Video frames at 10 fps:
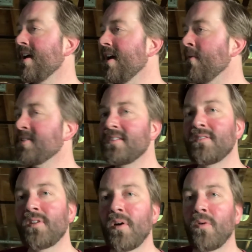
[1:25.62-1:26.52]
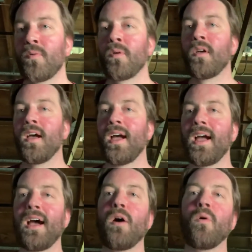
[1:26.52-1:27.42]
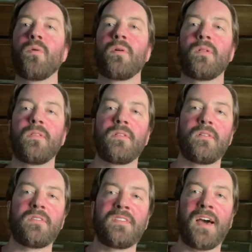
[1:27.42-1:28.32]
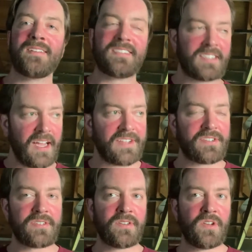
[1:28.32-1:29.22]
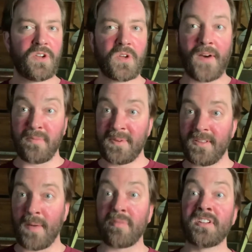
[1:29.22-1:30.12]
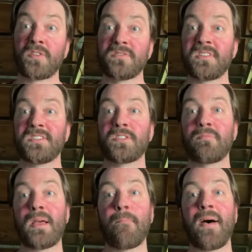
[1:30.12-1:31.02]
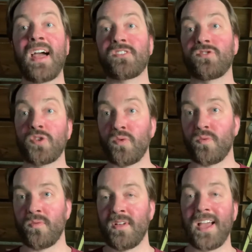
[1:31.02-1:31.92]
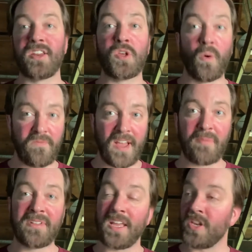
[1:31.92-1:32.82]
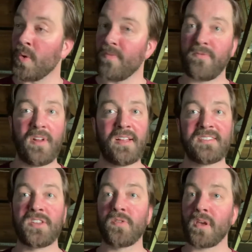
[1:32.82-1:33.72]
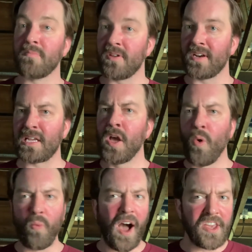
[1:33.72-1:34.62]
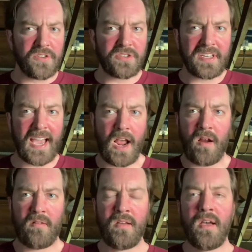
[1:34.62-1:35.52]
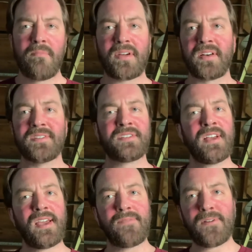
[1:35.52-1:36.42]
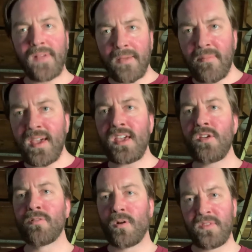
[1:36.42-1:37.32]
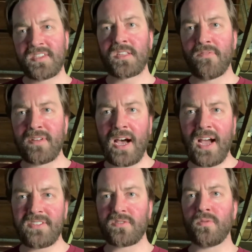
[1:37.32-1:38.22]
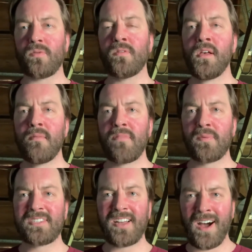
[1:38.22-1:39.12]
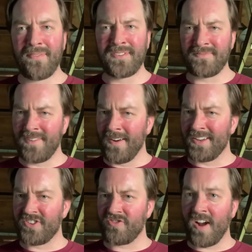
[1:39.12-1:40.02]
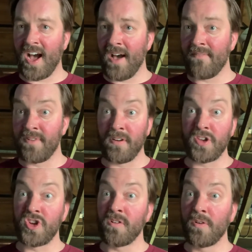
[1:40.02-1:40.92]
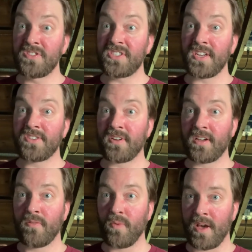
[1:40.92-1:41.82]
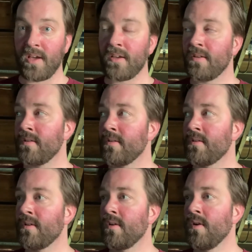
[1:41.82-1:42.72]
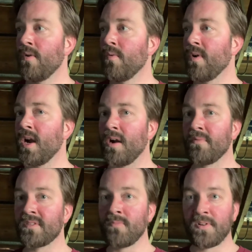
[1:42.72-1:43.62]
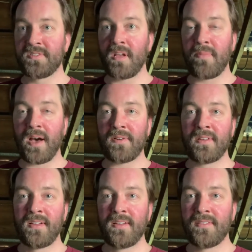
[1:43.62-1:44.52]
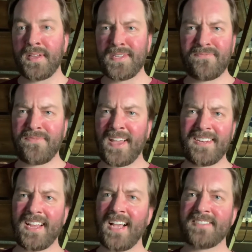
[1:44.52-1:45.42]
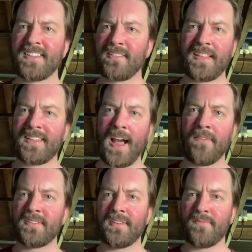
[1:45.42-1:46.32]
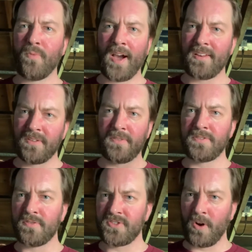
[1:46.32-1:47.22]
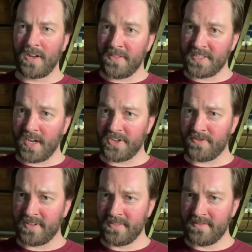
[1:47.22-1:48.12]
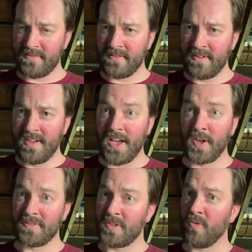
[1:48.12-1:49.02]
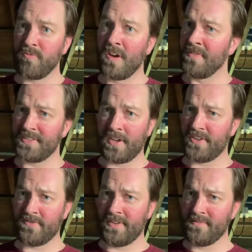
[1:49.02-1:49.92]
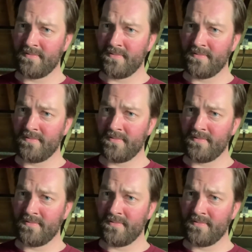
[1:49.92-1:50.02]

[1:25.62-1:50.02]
I want you to know how the United States government and political system impacts you and your family and your friends and your community, why you should care. Because if you're like me, you learned this stuff in high school, but it was taught in this very dry, very Eurocentric way, where it was mostly about these fantastically talented white dudes who started this country and who still run this country.